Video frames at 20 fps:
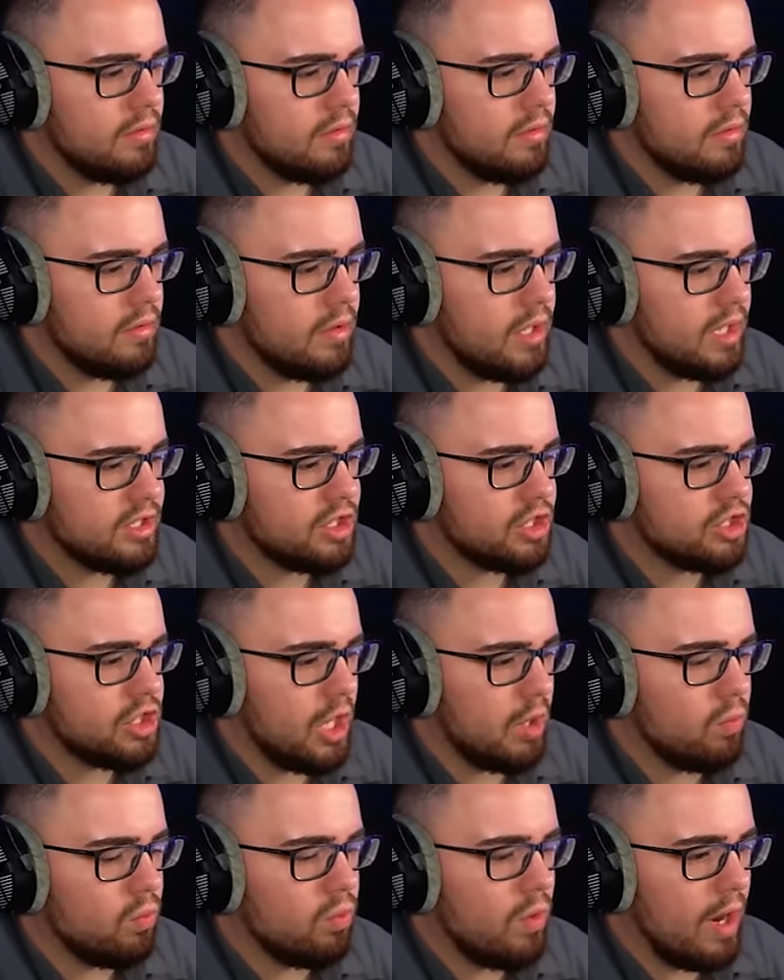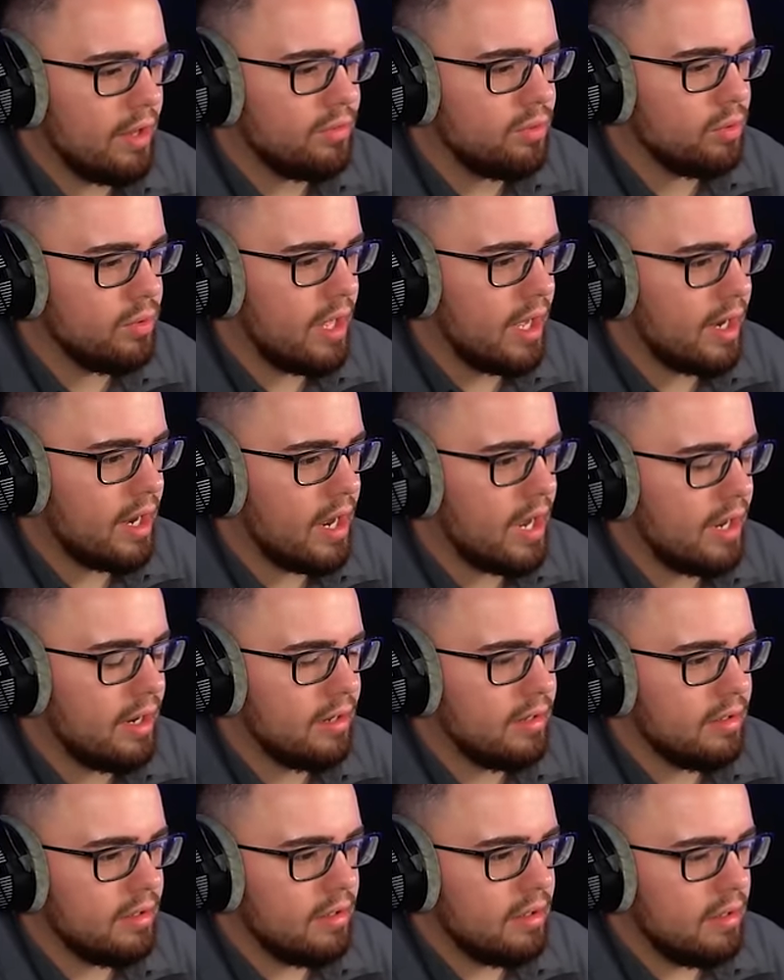That's I just shot right through that guy.
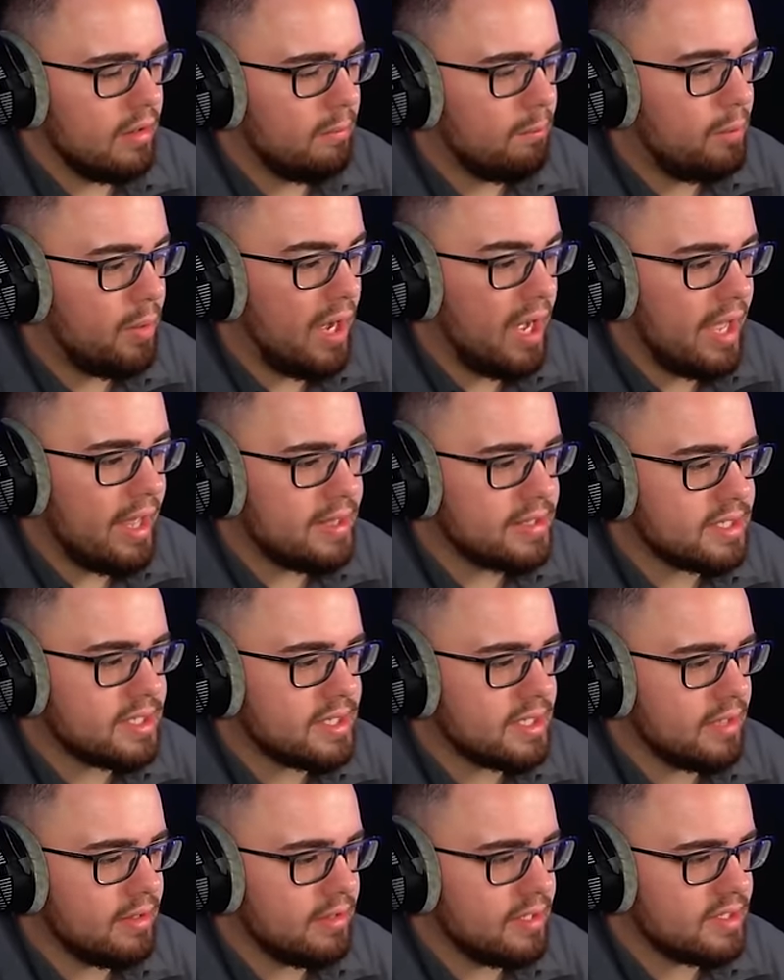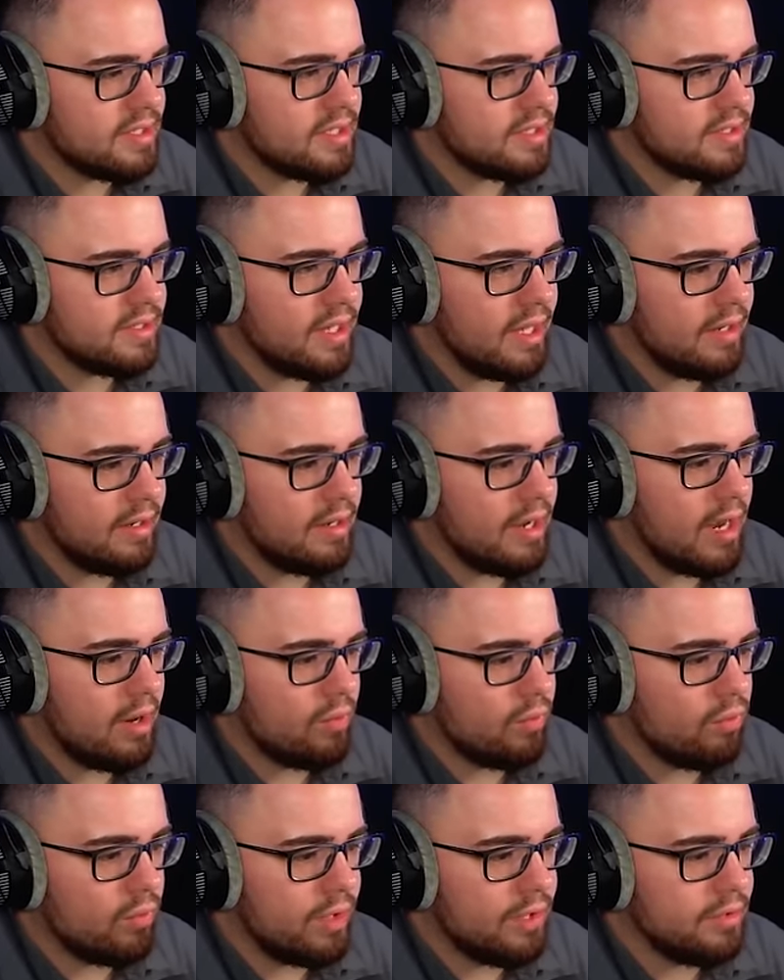But this is like not
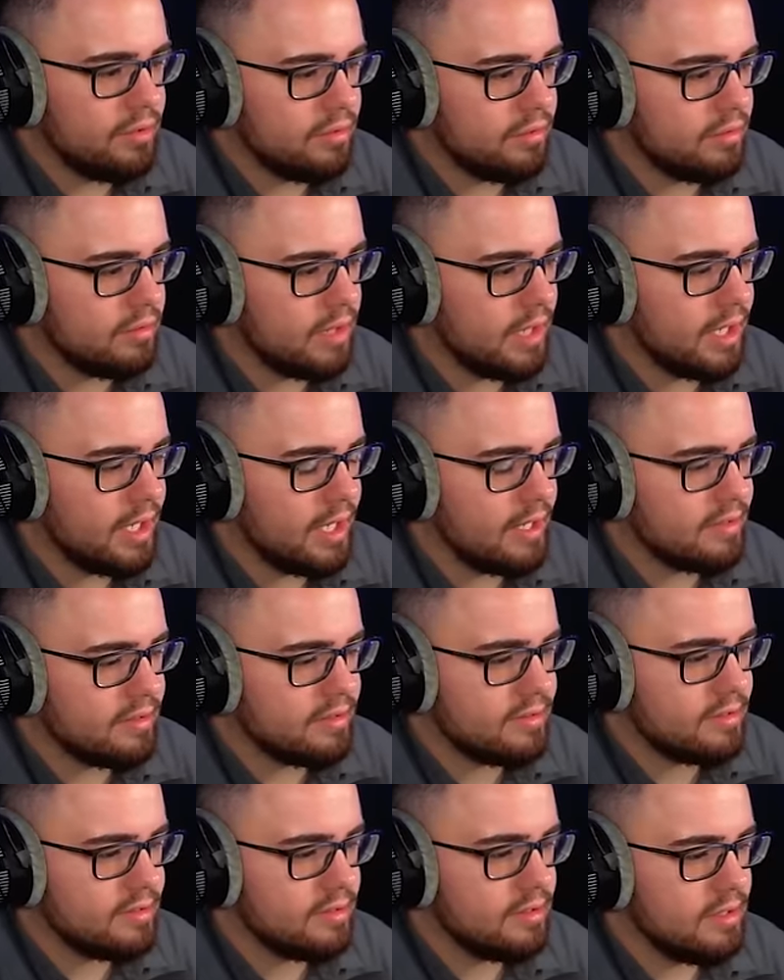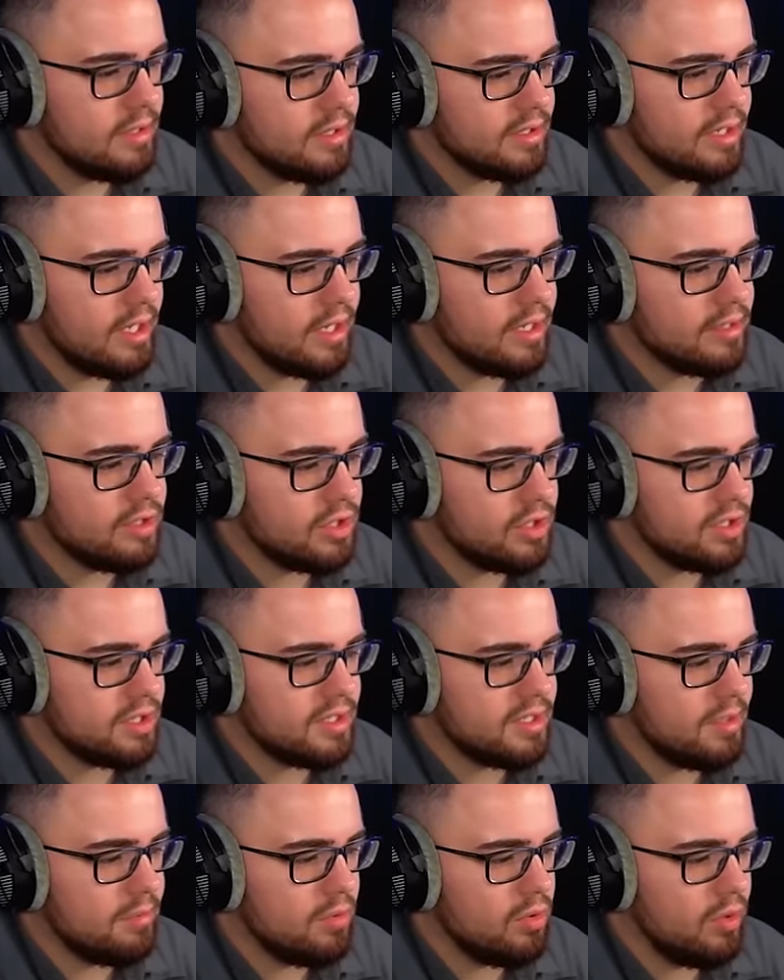real, I guess. It's like just a
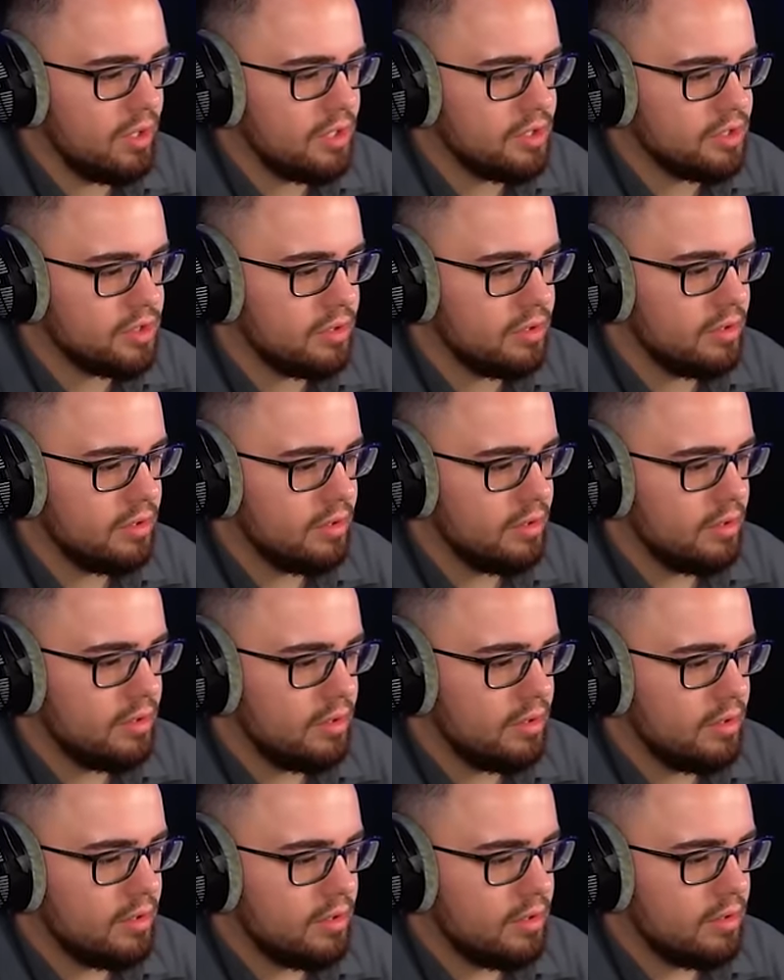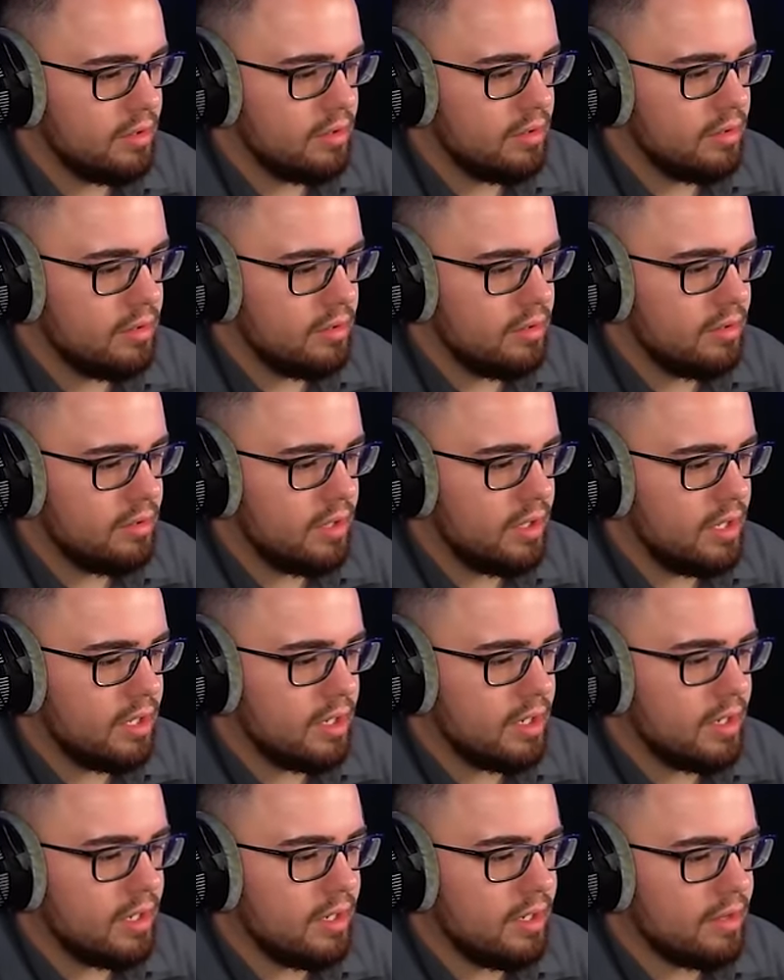simulation. I think you
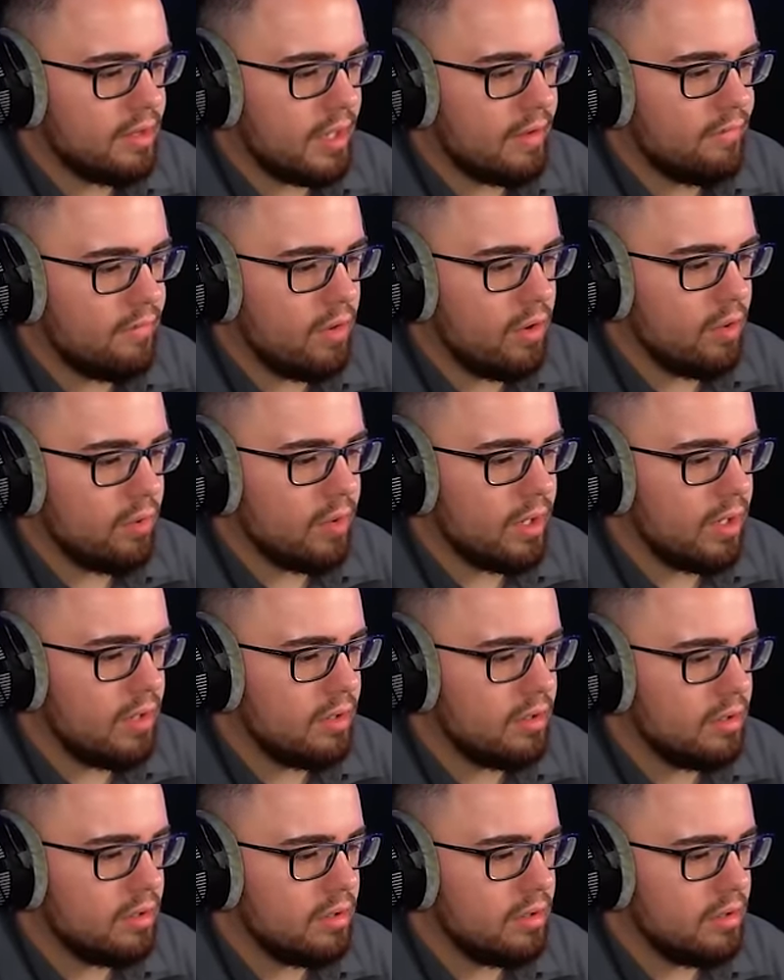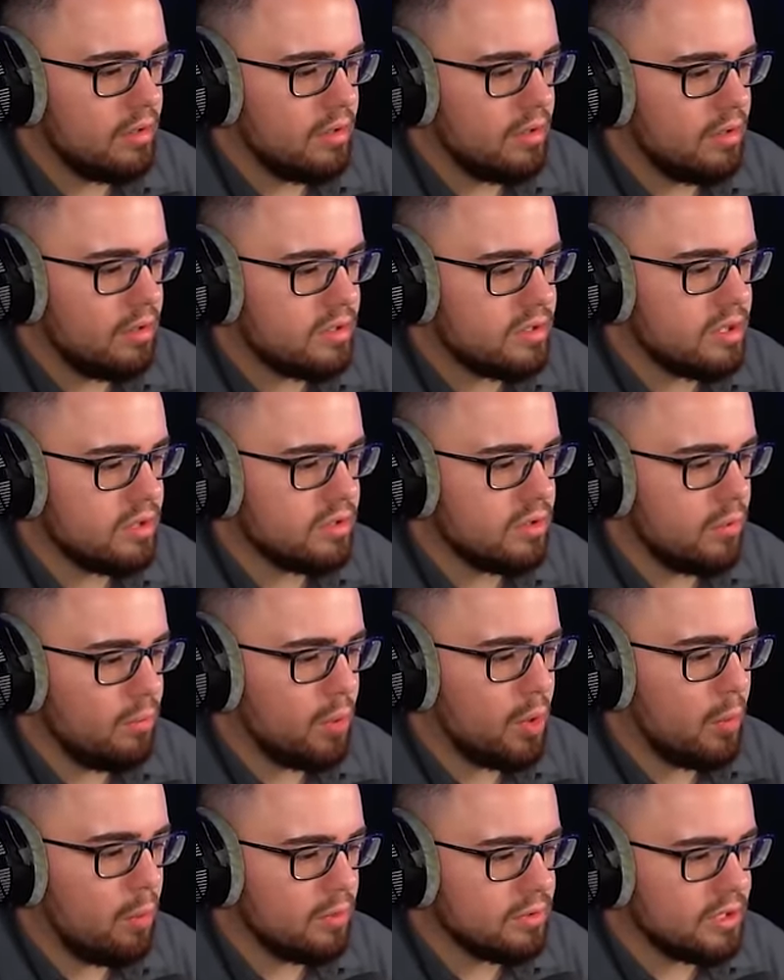could hit it that far away. See those little purple